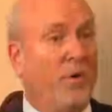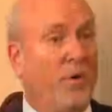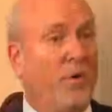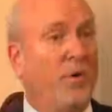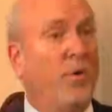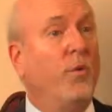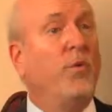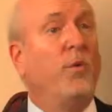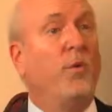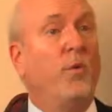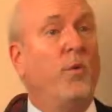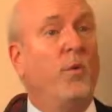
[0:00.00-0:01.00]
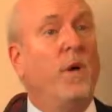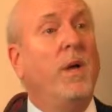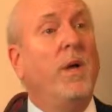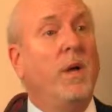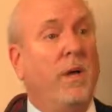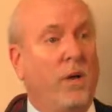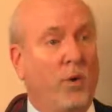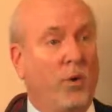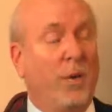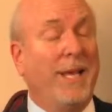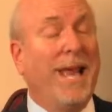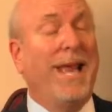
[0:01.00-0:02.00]
to do to
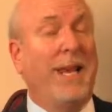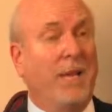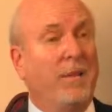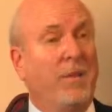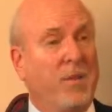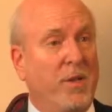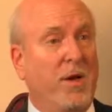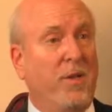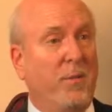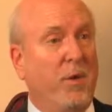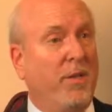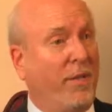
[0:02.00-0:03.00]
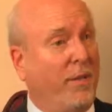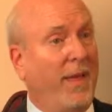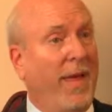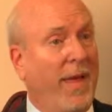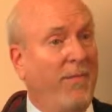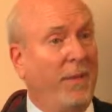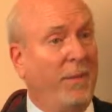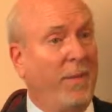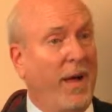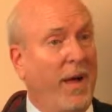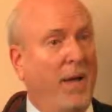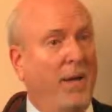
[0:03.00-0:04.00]
create the ceremony that they have in mind.